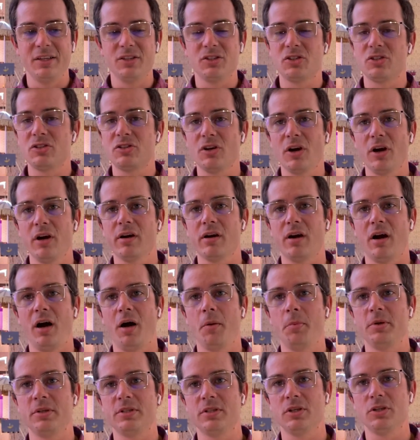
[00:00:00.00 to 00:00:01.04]
in stark
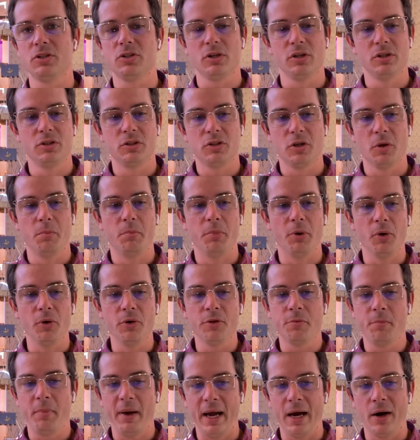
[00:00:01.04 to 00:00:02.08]
opposition to
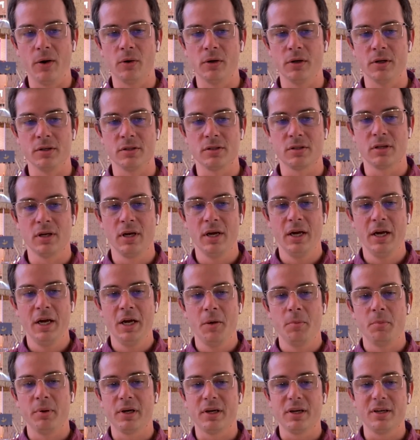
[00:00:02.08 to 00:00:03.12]
both powers,
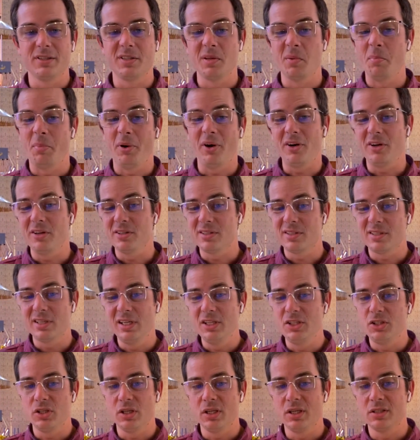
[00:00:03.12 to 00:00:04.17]
because in Paul's
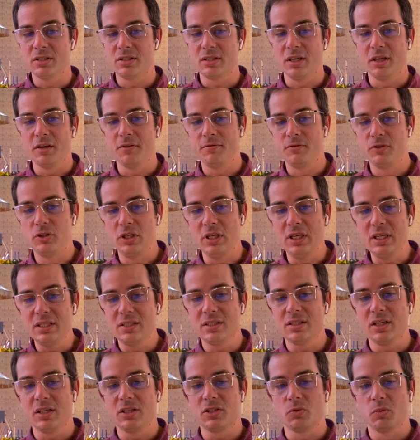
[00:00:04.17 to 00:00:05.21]
teachings, if
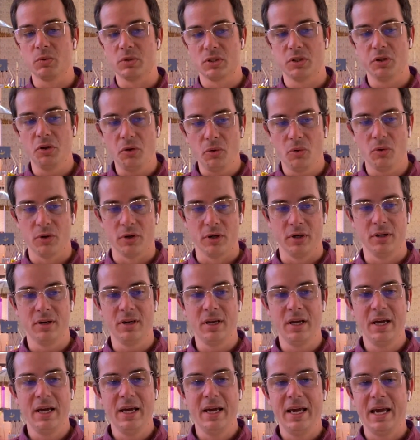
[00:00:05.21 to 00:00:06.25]
Jesus was
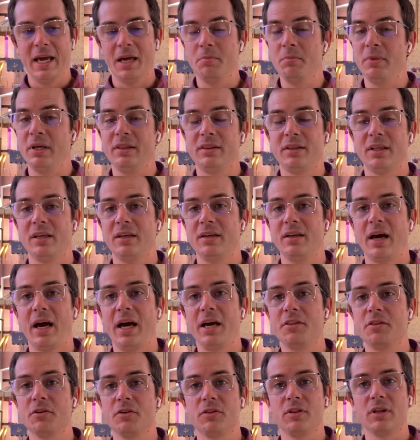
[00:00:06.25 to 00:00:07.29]
Lord, it meant that
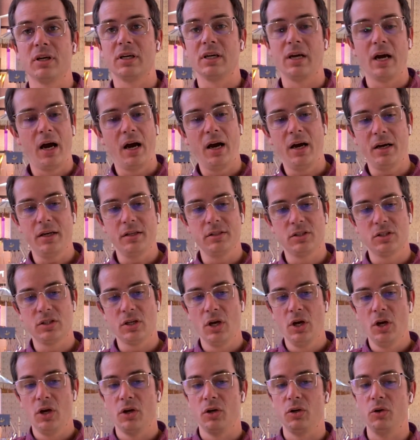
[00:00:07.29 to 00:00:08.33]
neither the gods
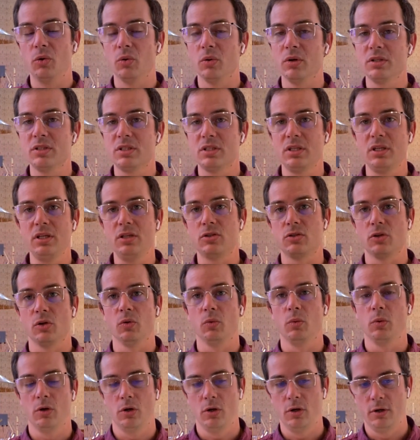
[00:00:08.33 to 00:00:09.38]
nor Caesar
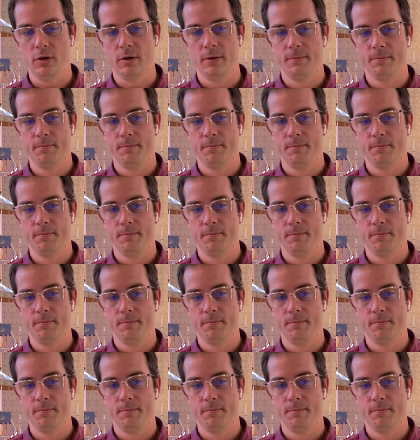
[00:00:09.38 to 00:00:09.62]
were.